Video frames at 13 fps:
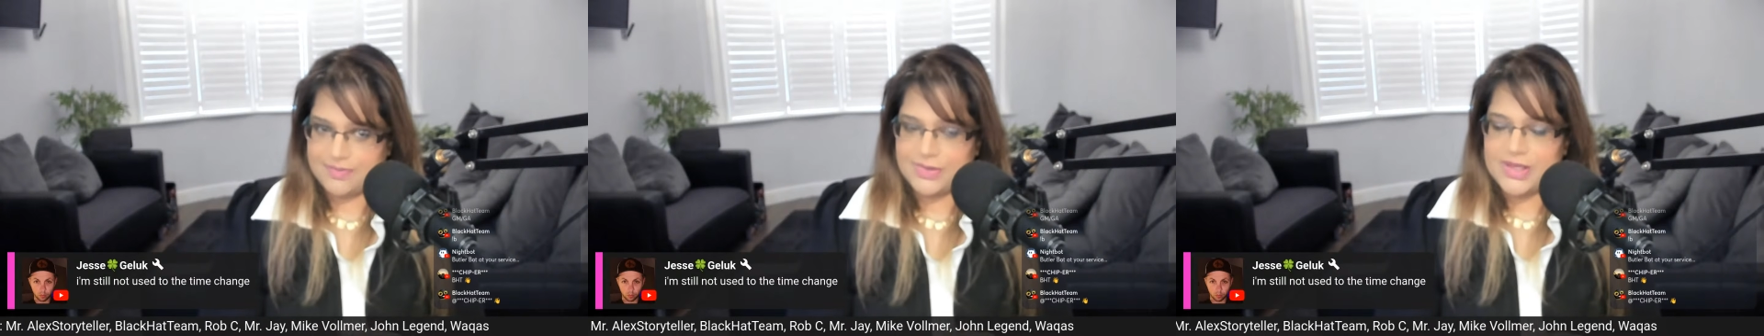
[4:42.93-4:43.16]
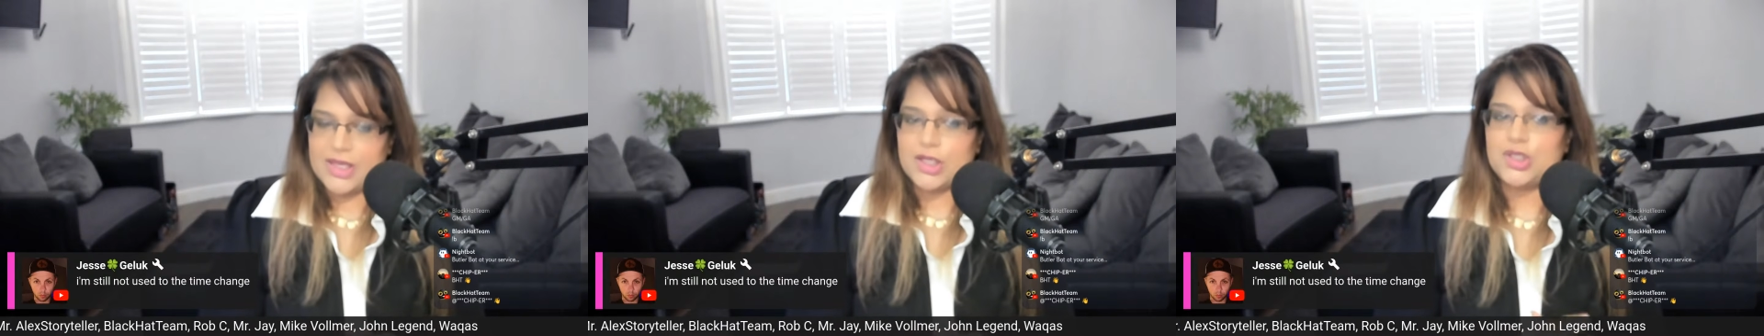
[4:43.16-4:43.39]

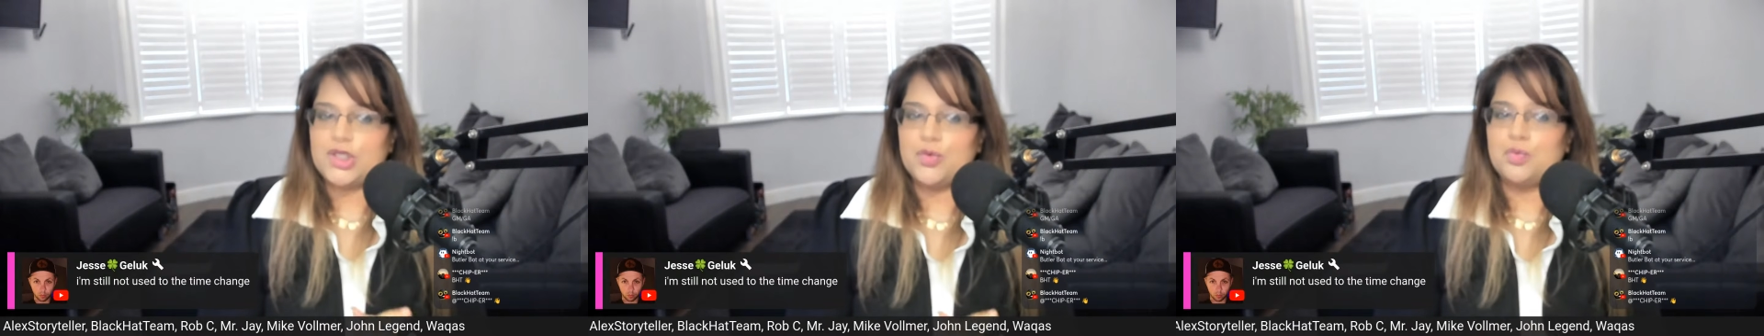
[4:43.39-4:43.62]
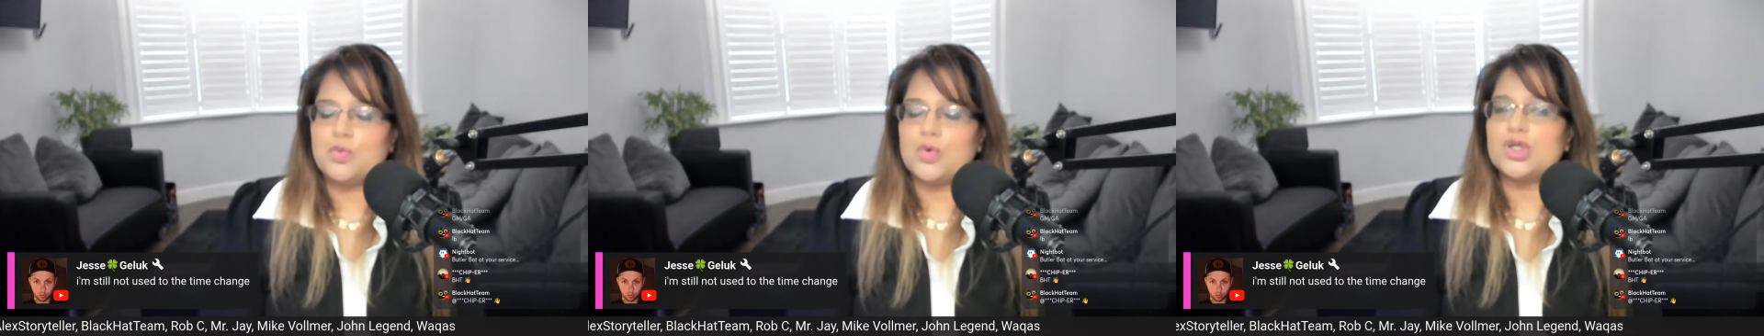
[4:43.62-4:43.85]
You
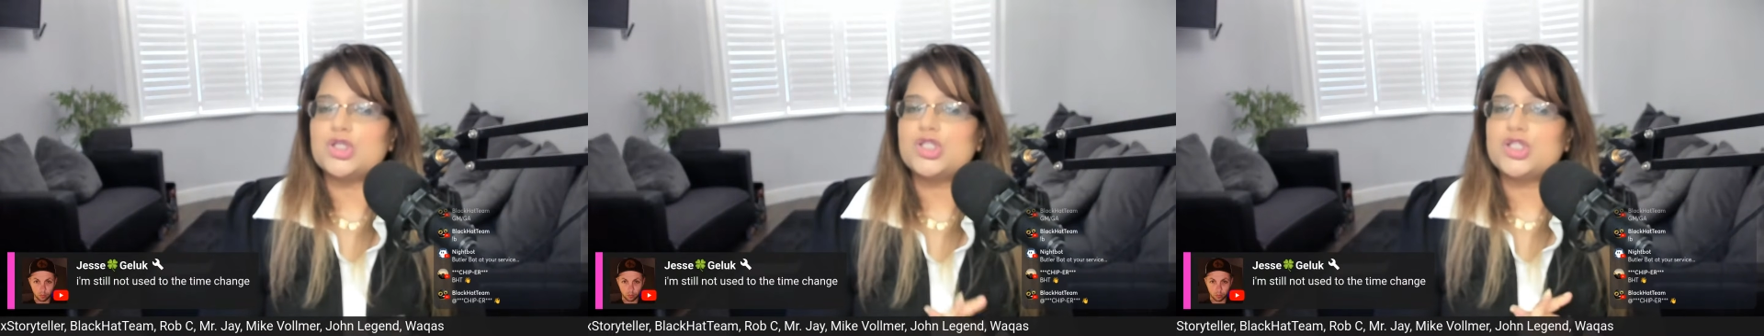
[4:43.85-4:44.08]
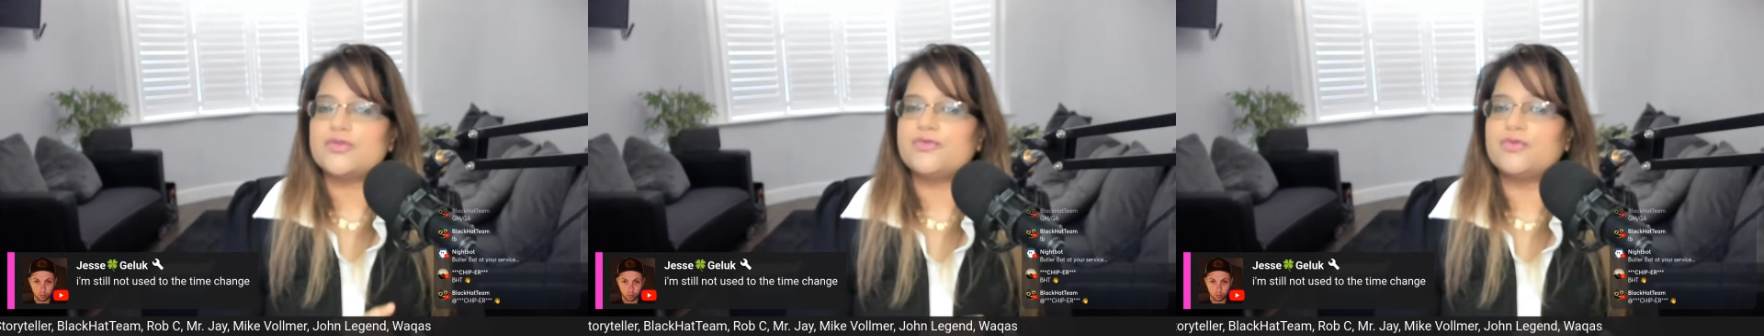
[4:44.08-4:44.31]
watch
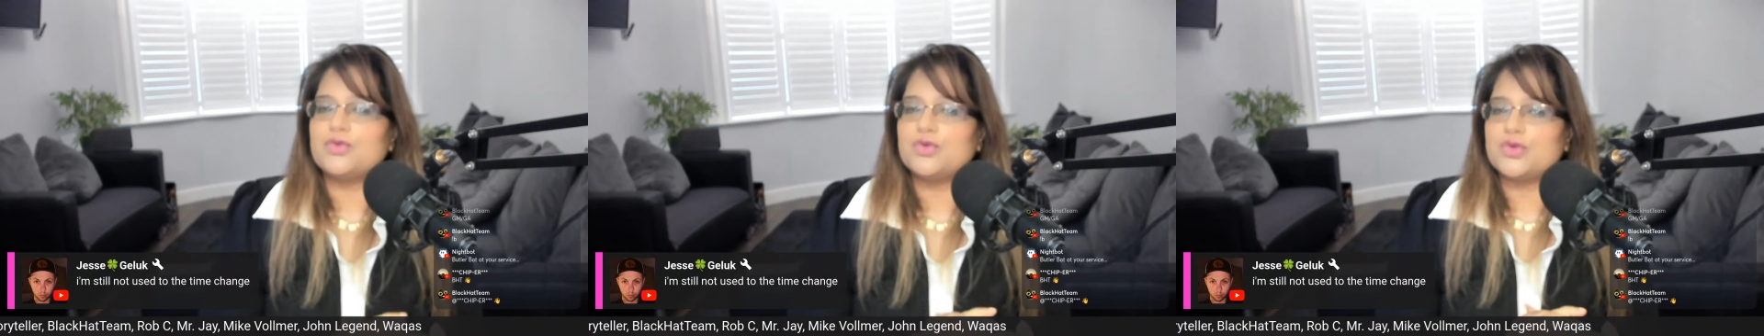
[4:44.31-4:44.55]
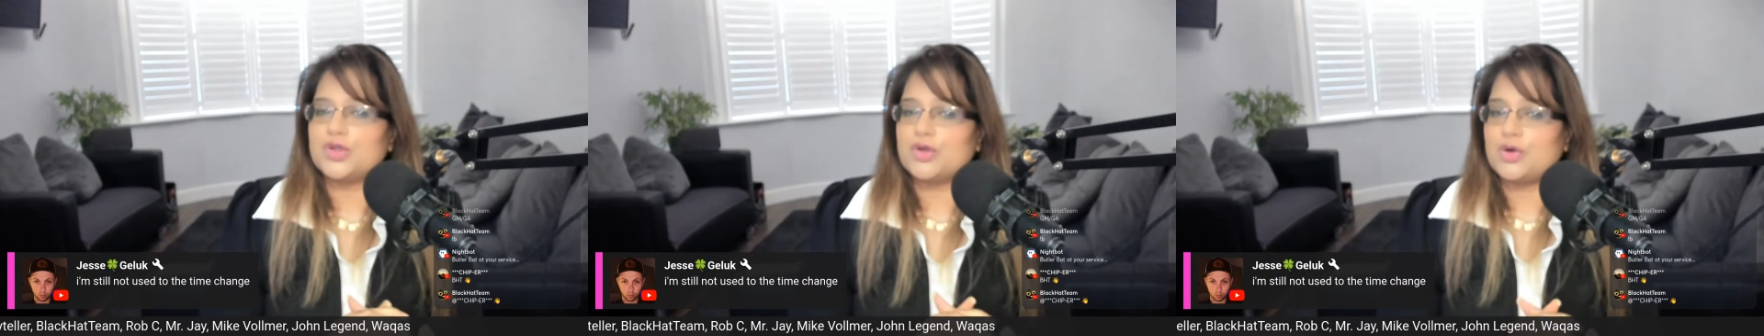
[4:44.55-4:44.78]
for the
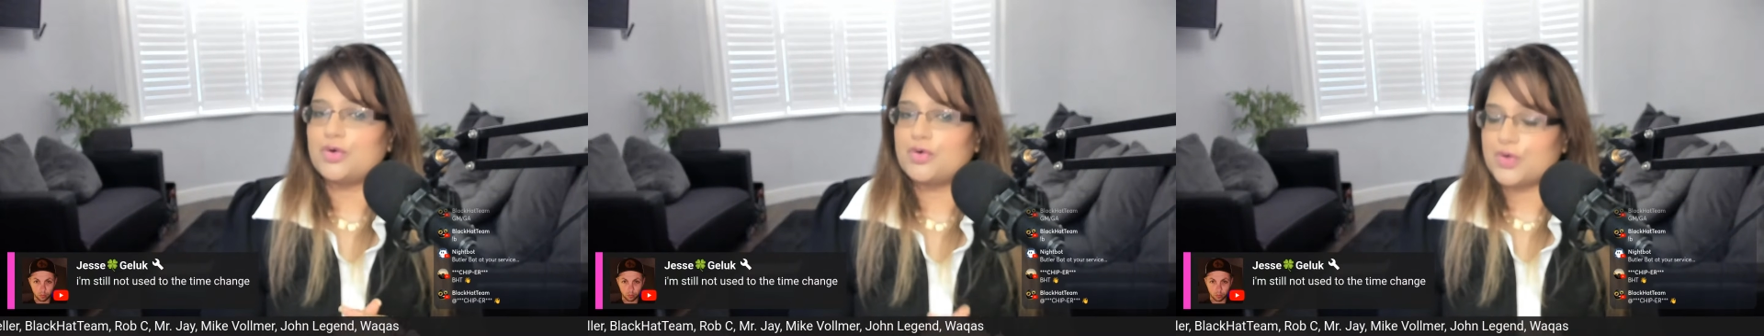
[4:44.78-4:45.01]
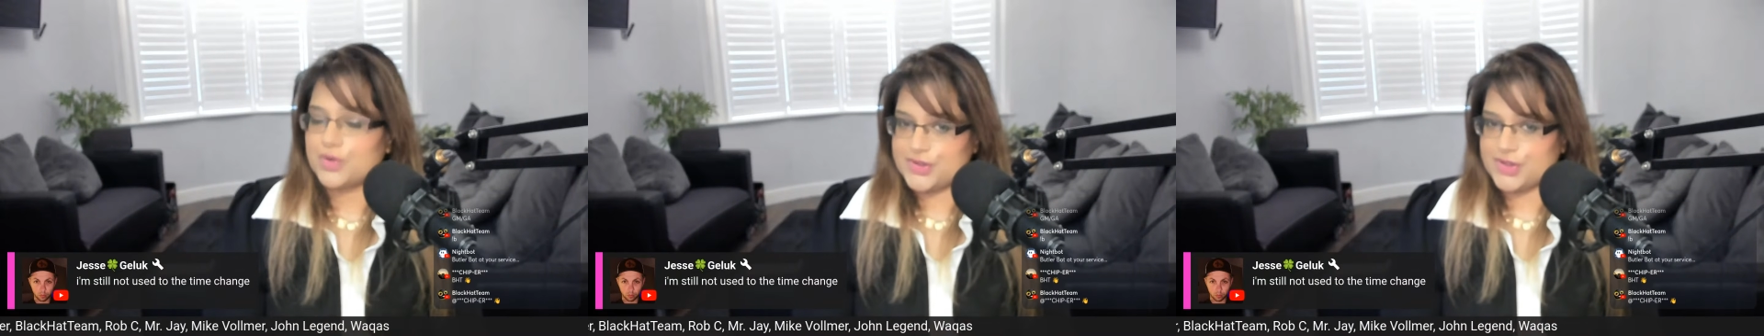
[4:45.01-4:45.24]

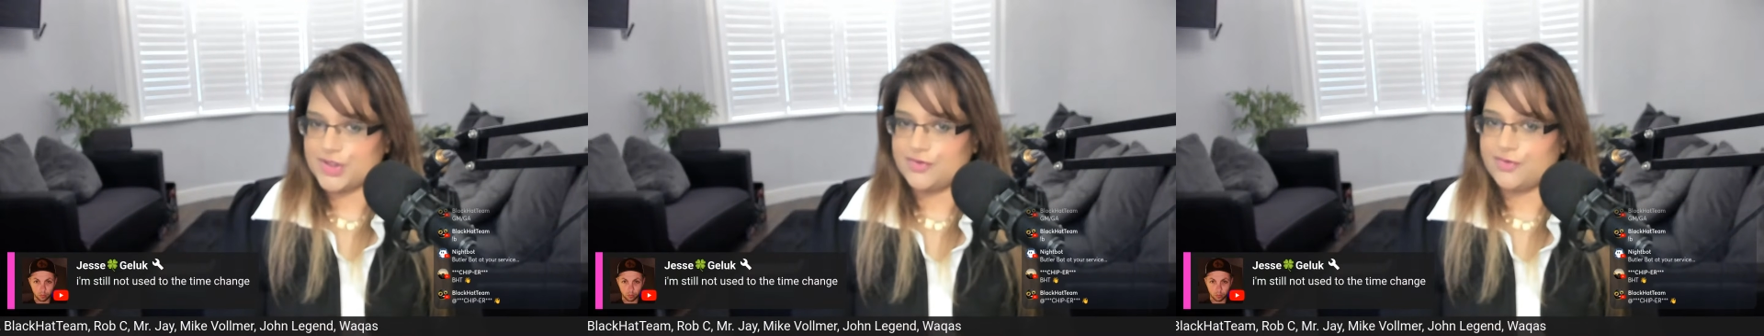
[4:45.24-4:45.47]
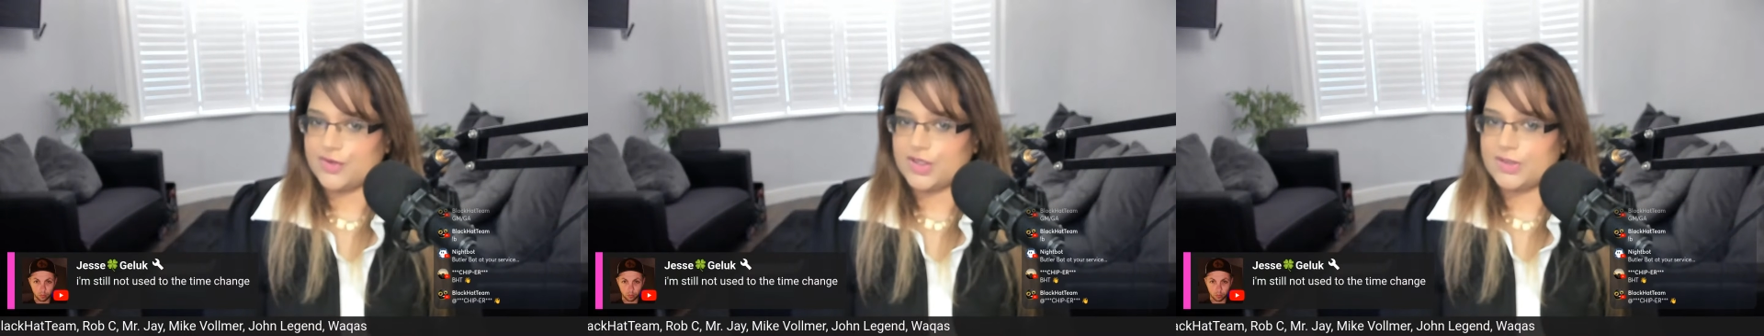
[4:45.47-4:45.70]
crossover.